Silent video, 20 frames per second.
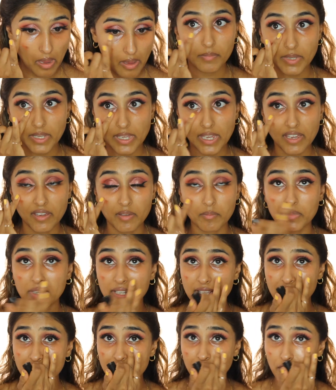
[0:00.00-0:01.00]
But yeah,
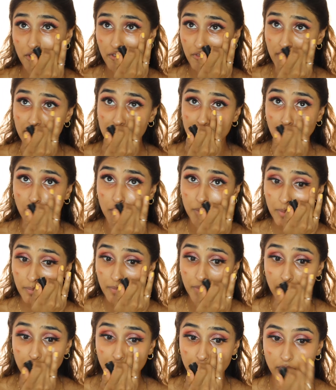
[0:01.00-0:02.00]
please feel free to comment
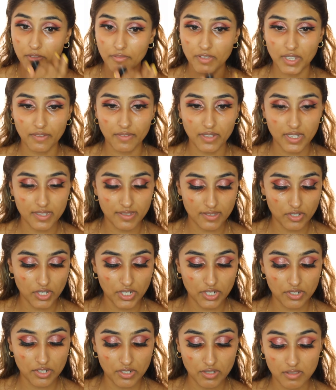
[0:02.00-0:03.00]
below if you have any
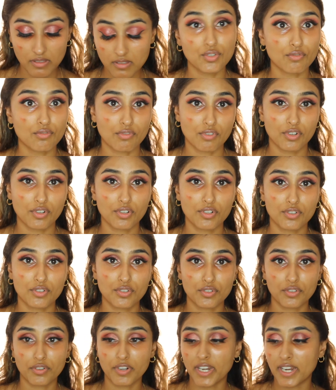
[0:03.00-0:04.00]
suggestions
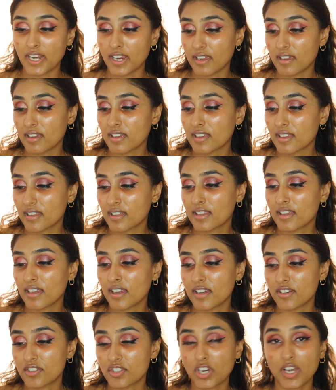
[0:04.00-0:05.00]
during
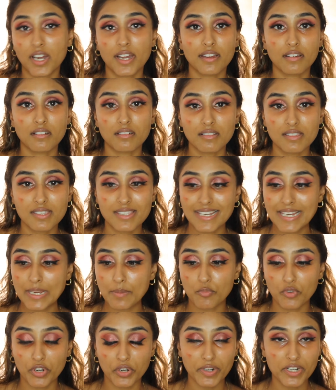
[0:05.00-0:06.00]
a child's sleep
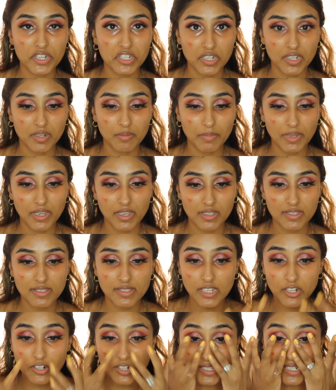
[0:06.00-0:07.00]
regression, because
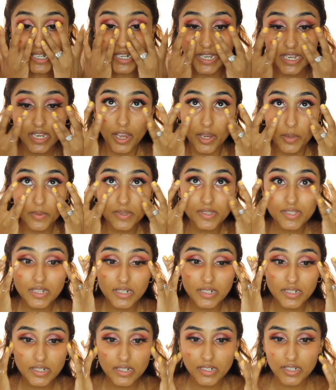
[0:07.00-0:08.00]
seriously I was
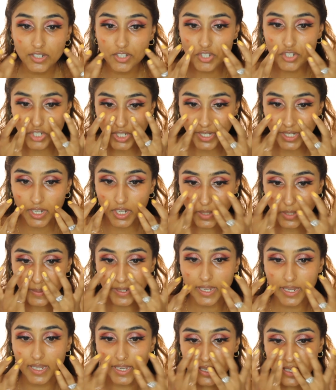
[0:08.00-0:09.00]
legit
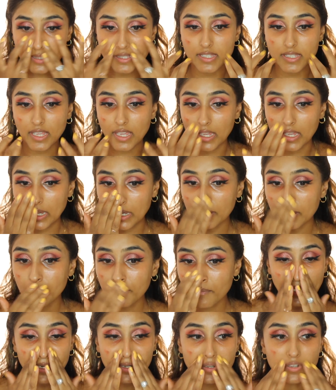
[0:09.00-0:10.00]
going insane,
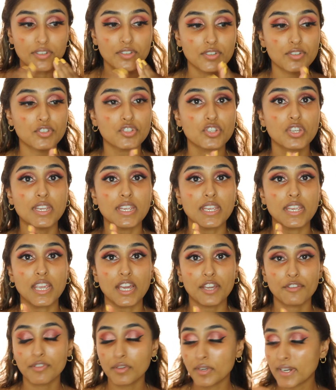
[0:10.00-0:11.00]
and I
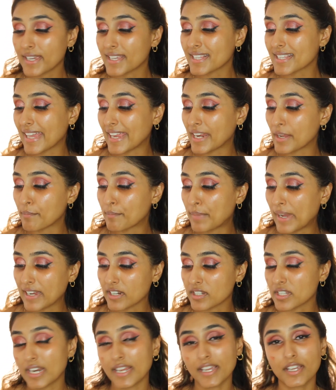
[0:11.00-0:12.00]
feel like it's getting back
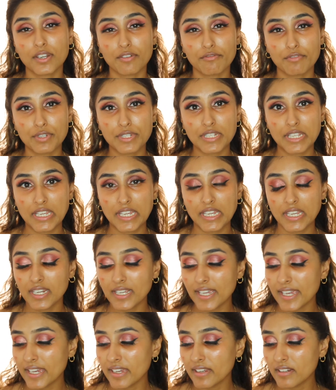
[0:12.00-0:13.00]
to like a routine
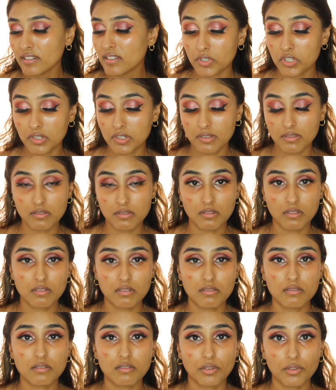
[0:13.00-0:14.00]
again, which is
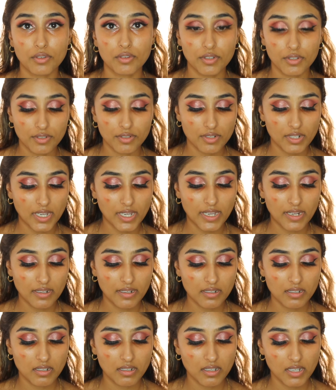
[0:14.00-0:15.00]
so good,
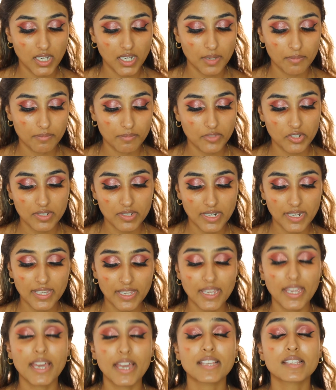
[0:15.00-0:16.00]
and I'm just like,
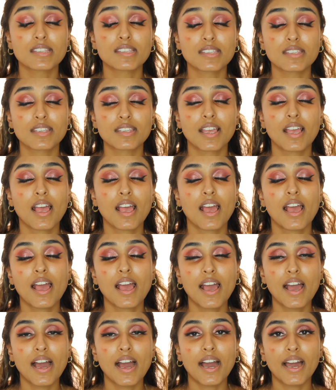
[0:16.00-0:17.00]
yes,
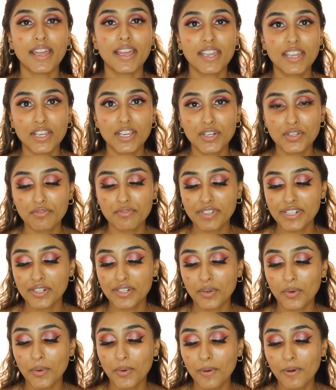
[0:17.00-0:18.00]
I can
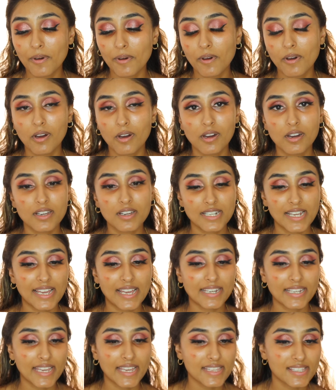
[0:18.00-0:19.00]
record
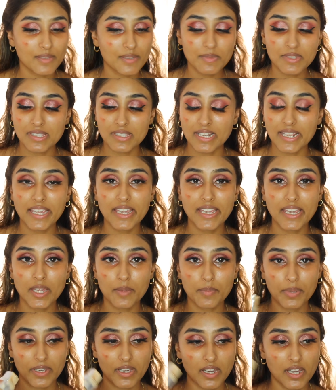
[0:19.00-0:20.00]
and get some
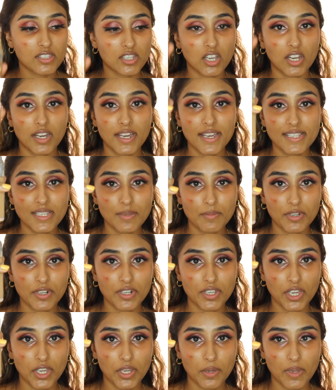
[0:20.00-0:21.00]
sleep. So guys, I'm going
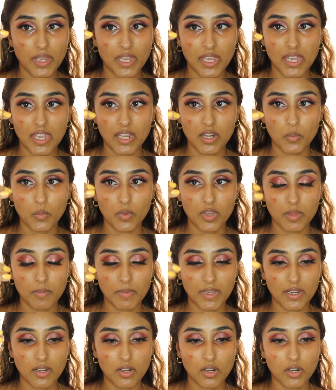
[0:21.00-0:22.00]
to go in with
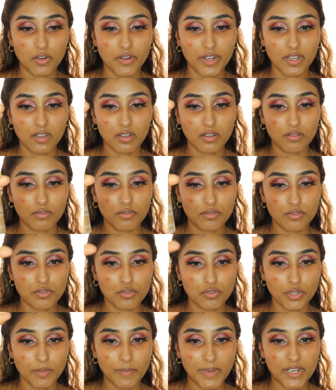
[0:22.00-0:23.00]
my L'Oreal
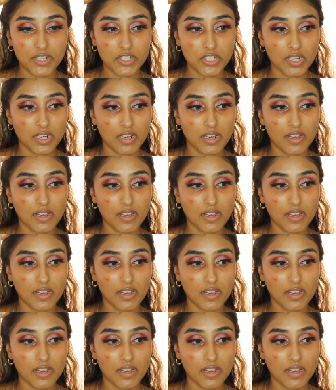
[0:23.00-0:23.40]
True Match